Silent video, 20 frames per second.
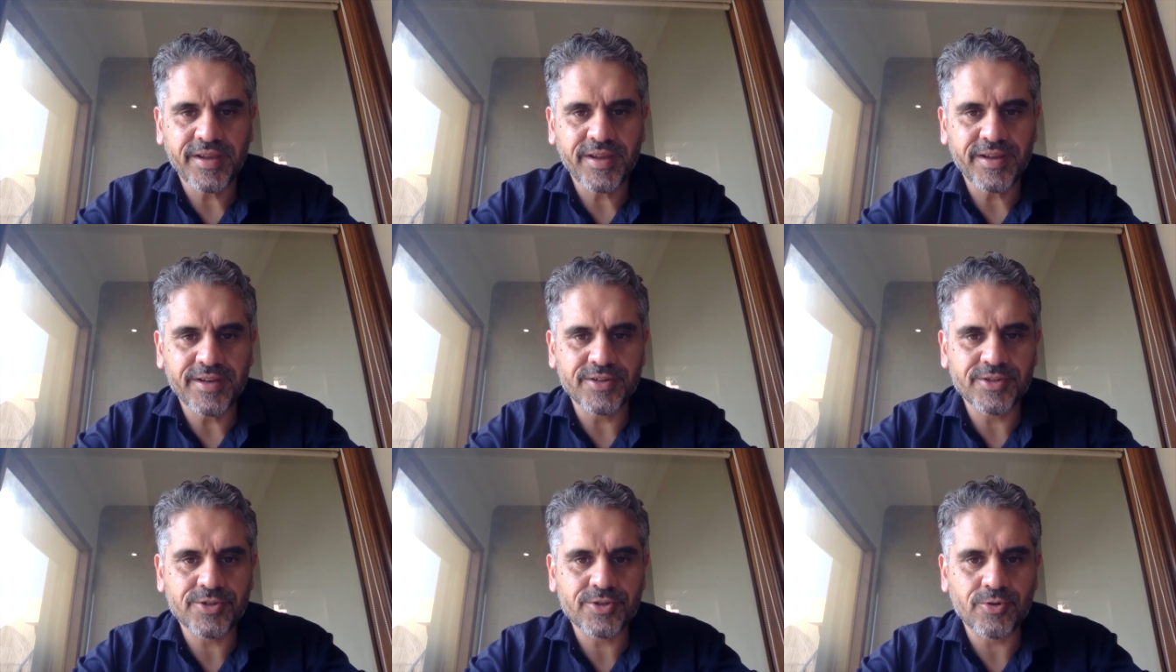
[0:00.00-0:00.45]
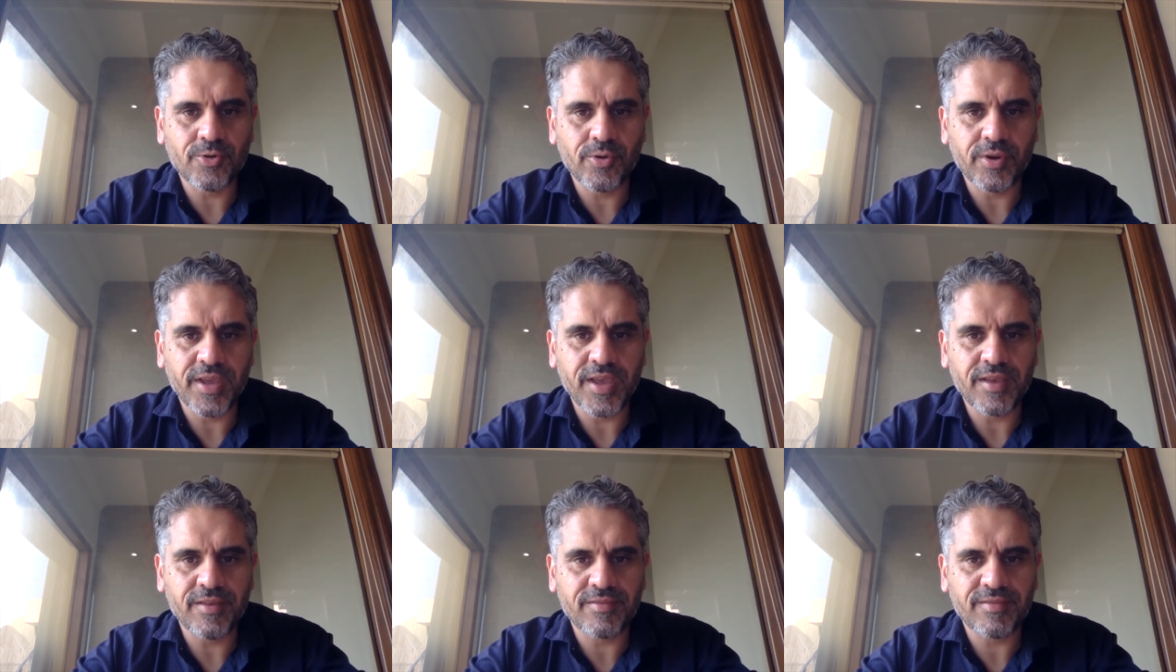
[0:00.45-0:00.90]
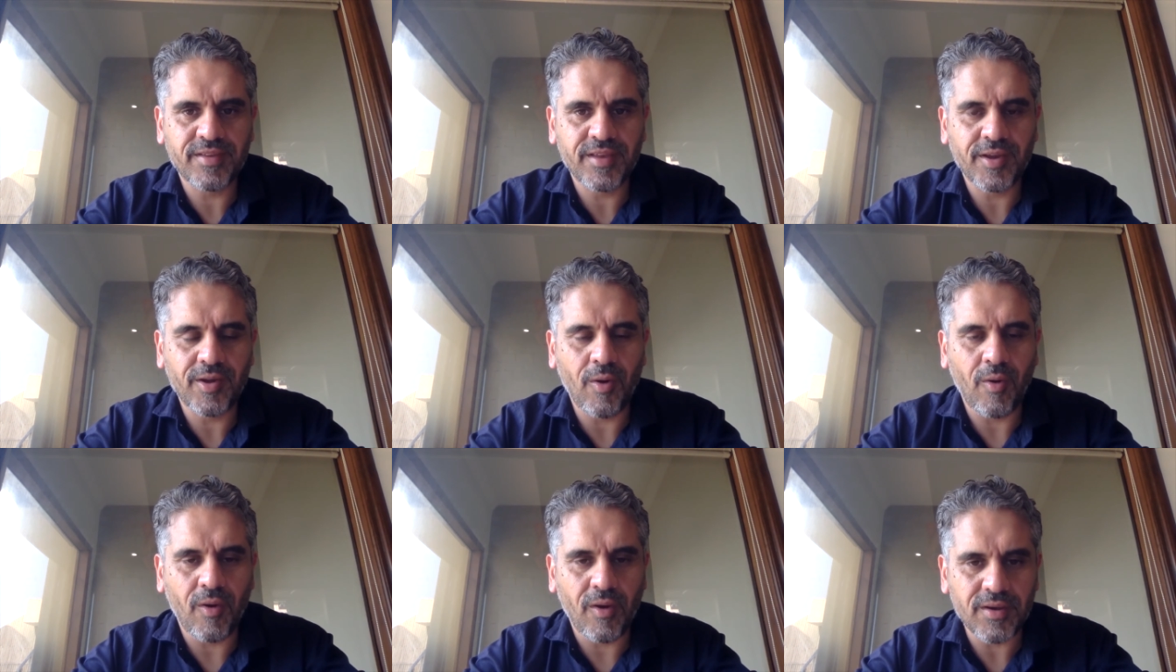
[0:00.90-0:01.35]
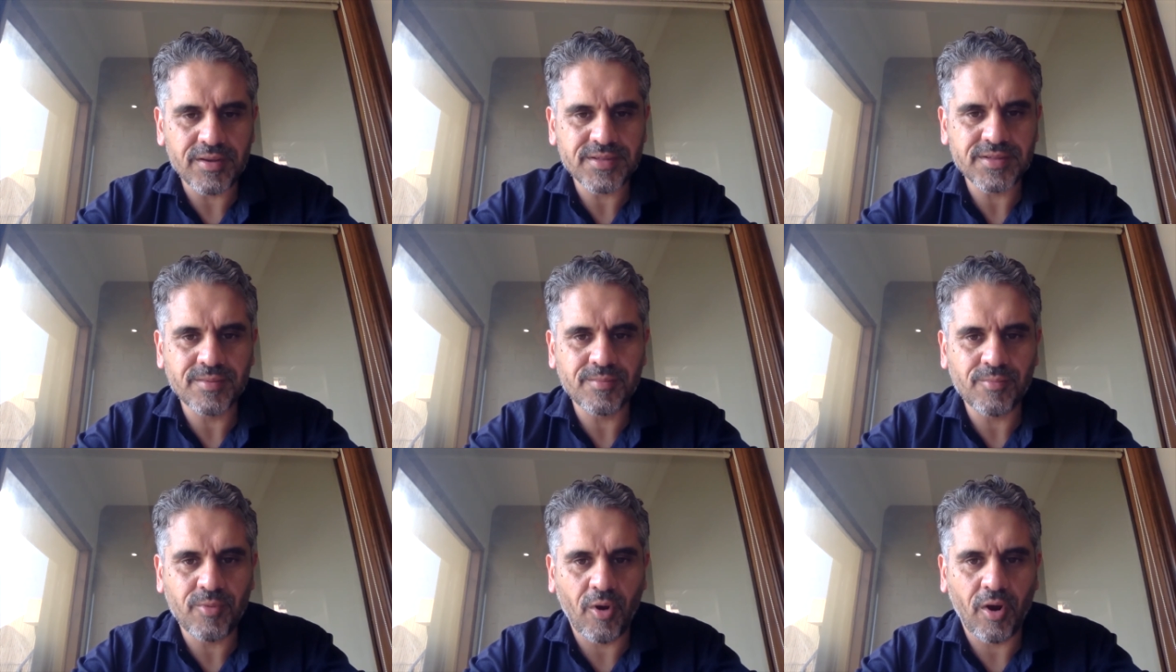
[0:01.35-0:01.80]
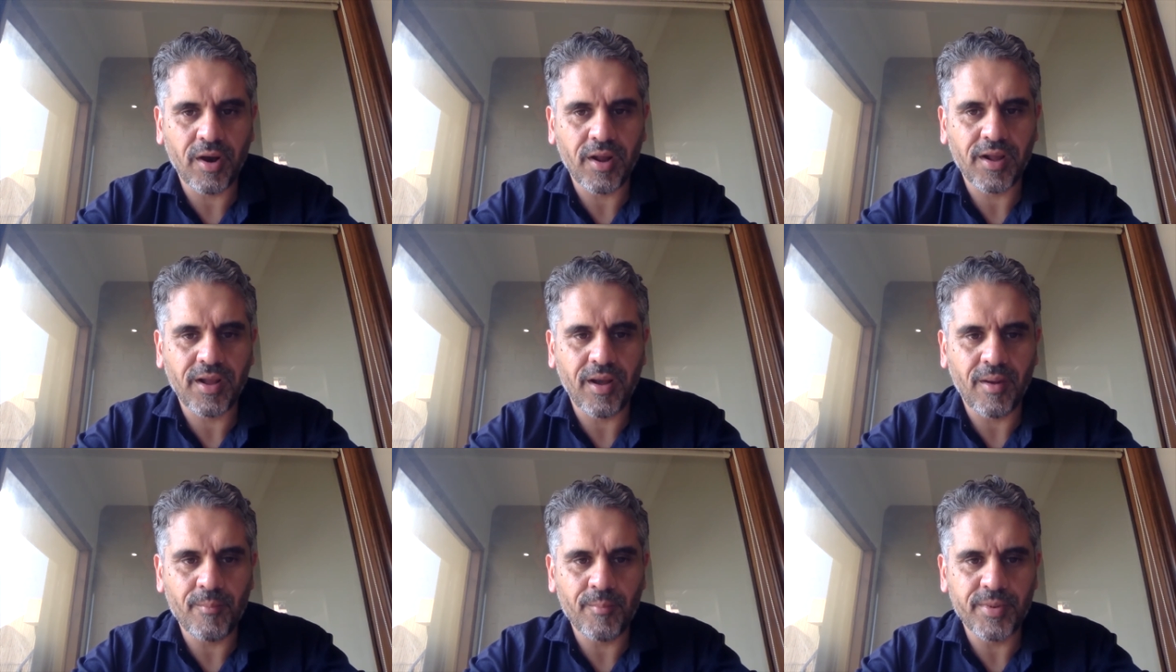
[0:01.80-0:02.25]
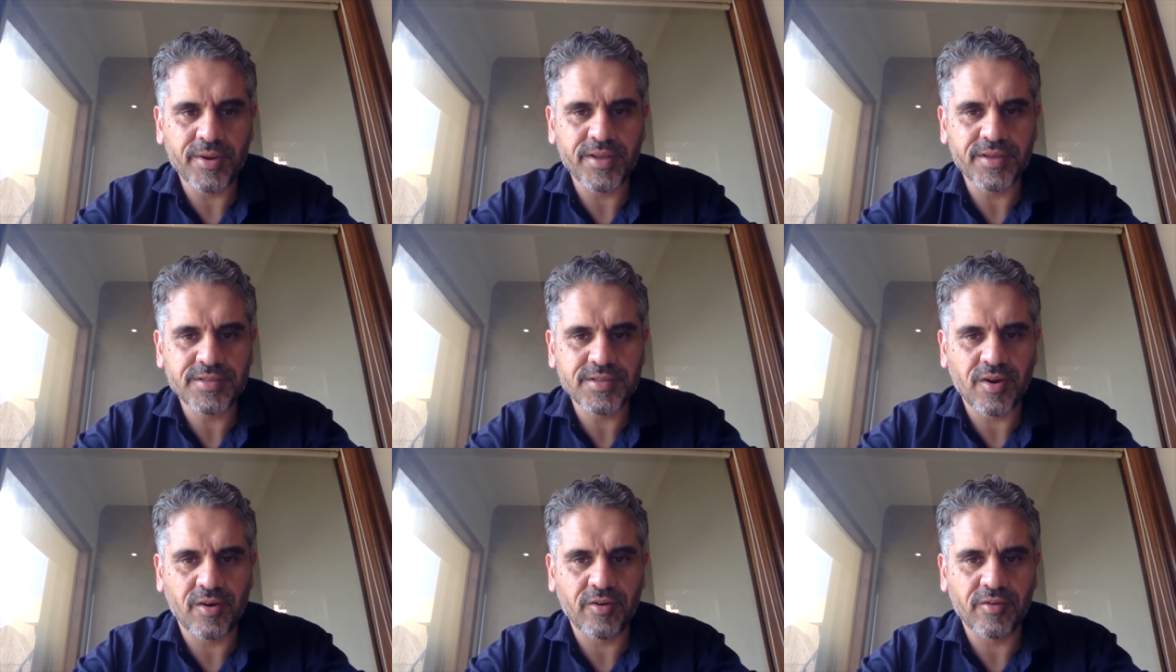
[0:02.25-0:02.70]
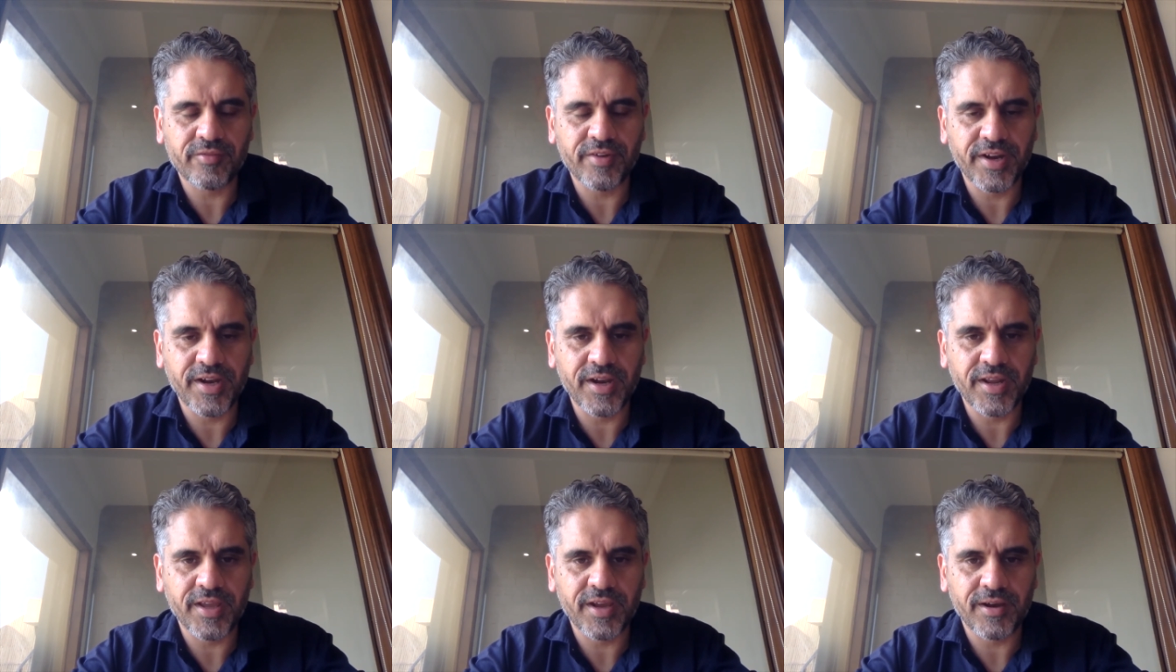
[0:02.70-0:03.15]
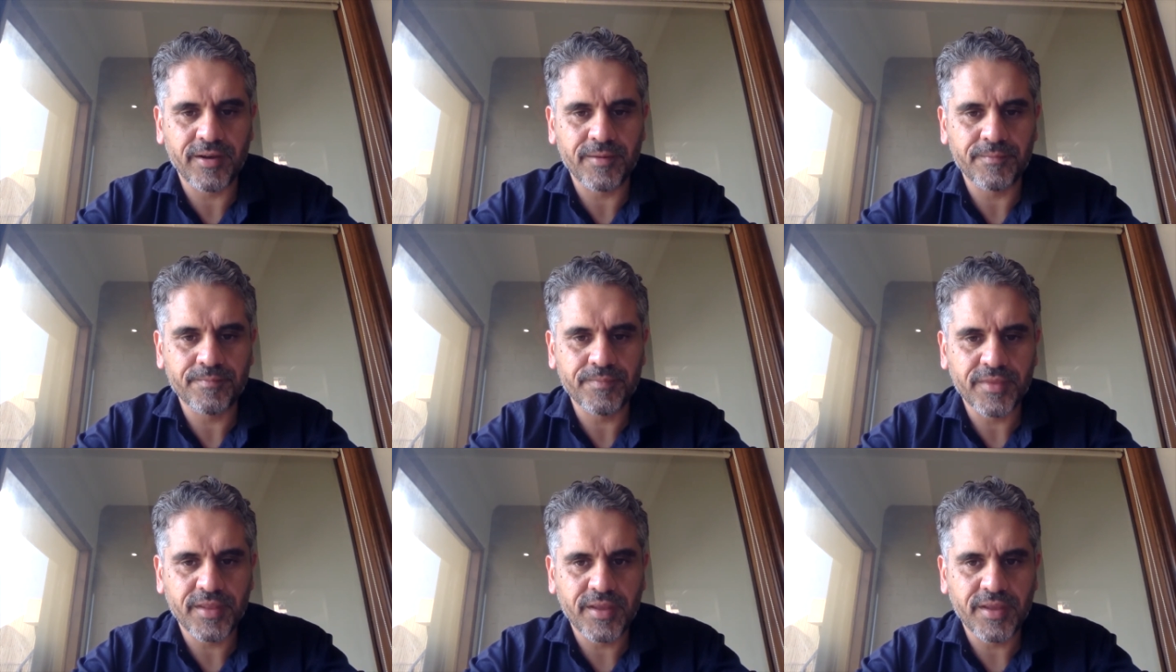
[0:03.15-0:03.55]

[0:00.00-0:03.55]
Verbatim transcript: in showcasing awesome product companies out of India.